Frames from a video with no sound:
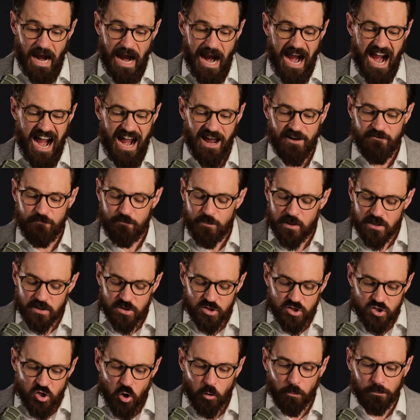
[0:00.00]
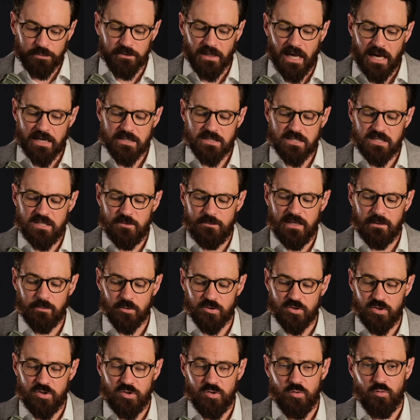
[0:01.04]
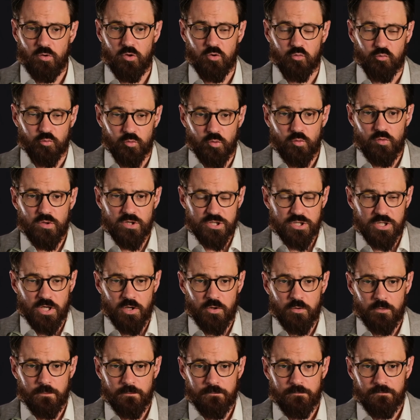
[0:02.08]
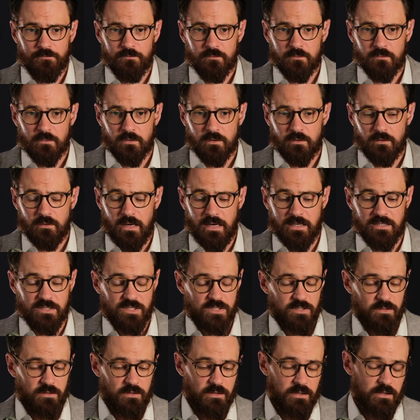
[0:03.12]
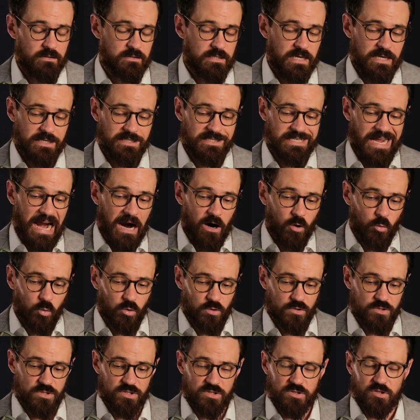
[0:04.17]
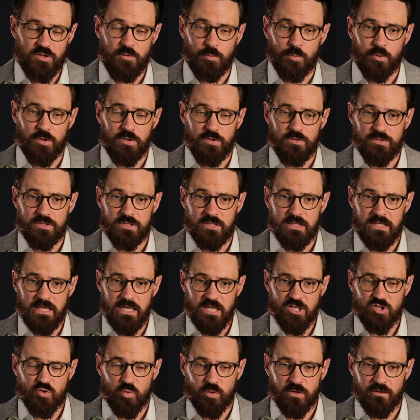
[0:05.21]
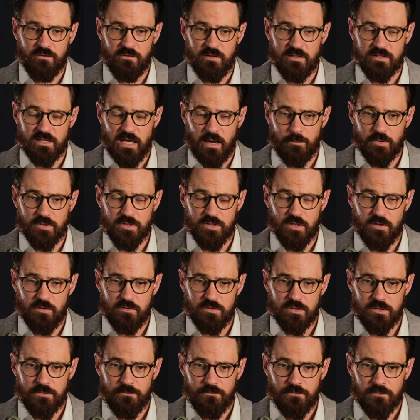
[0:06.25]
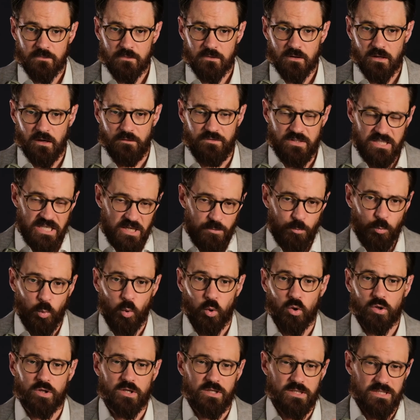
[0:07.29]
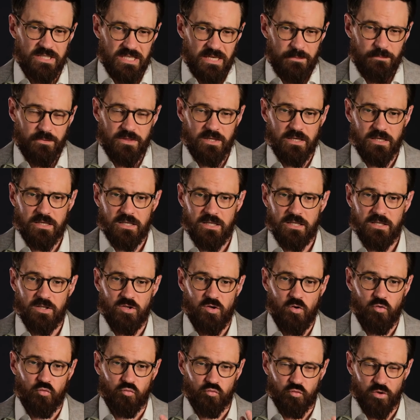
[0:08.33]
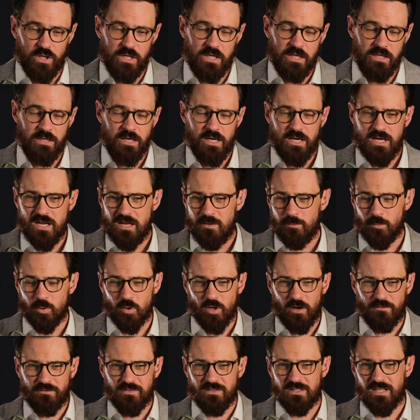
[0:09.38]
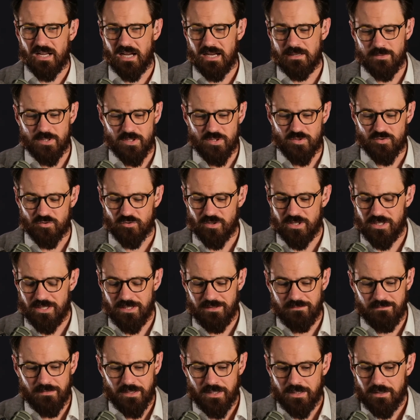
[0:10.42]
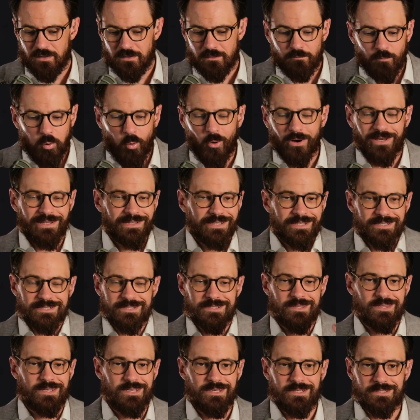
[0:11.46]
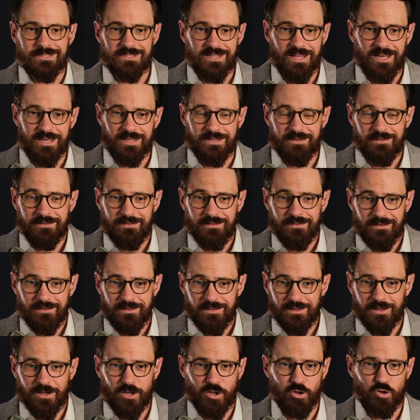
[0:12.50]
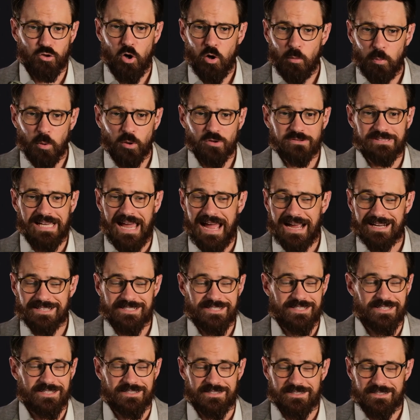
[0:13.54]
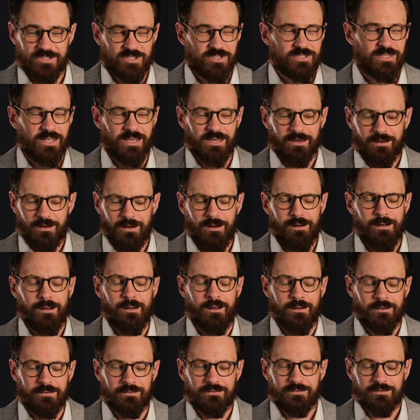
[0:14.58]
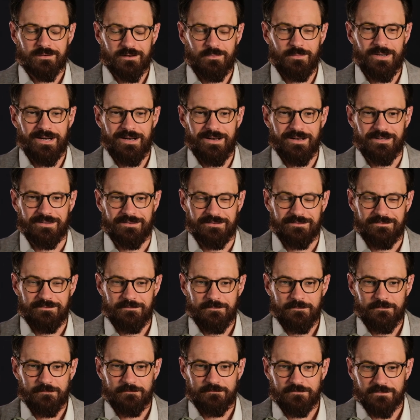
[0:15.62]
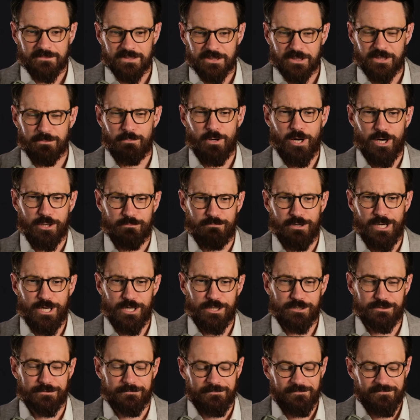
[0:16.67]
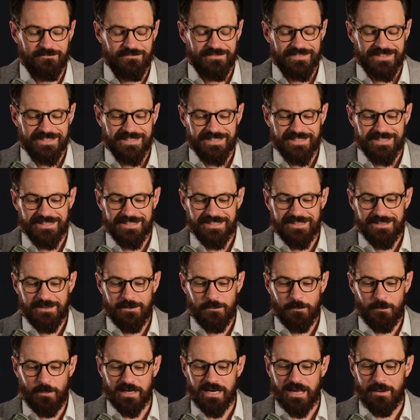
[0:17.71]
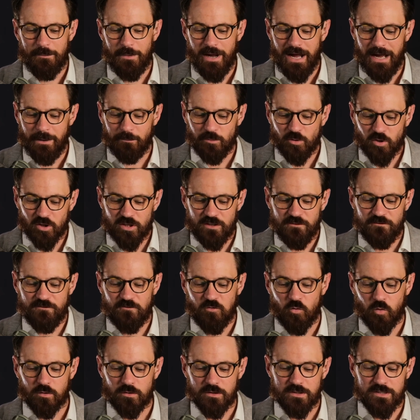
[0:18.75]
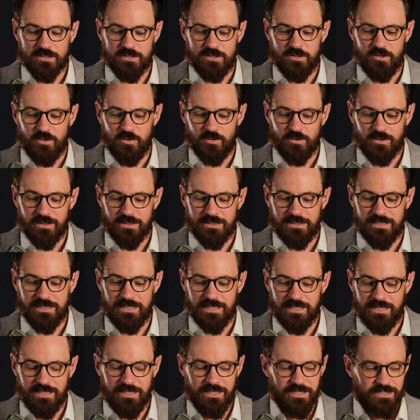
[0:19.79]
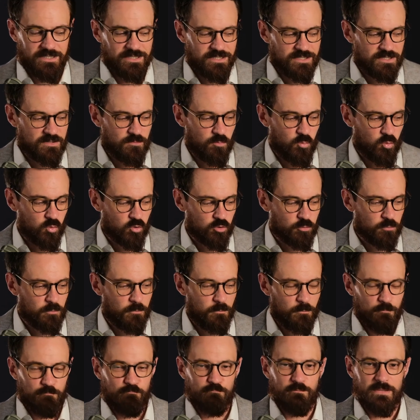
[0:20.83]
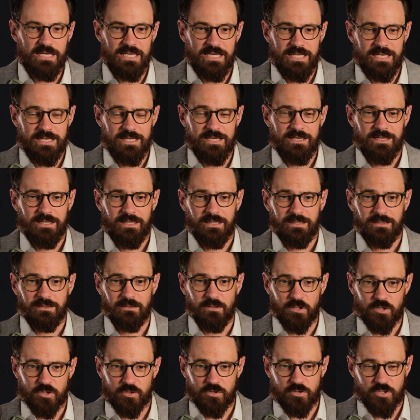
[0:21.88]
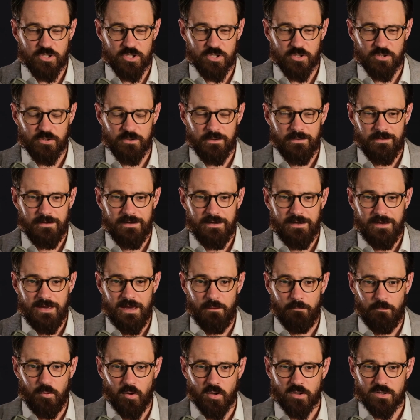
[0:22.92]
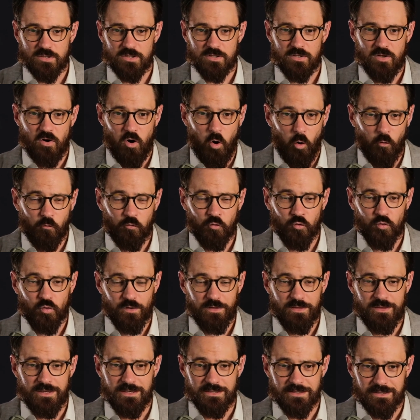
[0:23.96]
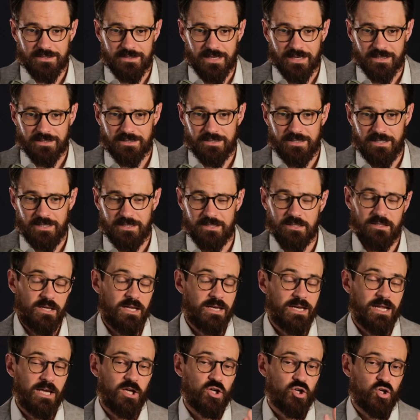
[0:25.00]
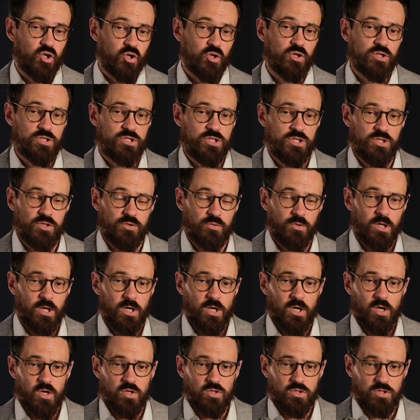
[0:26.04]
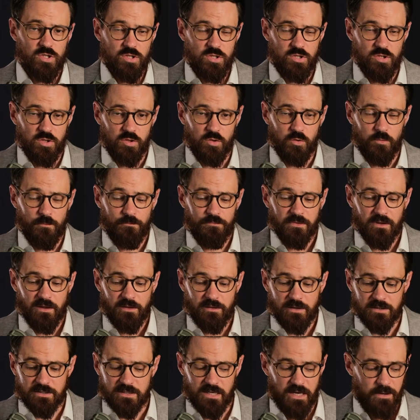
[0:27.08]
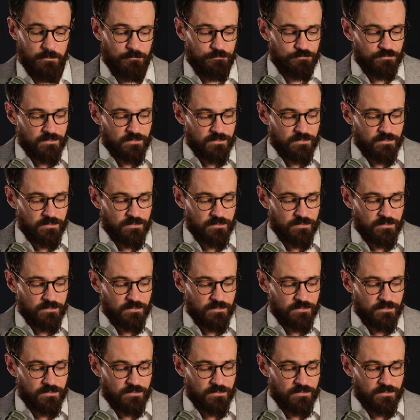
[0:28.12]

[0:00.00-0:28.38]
I've been so blessed to be able to do through this show, as it takes hours to produce each one of these episodes of deep work and deep thinking and reading. But oftentimes it's reading pointless things like global taxes. It's just like, come on, man. But I'm looking forward to getting into some more meaty literature and books over this next season, and I encourage you to do the same.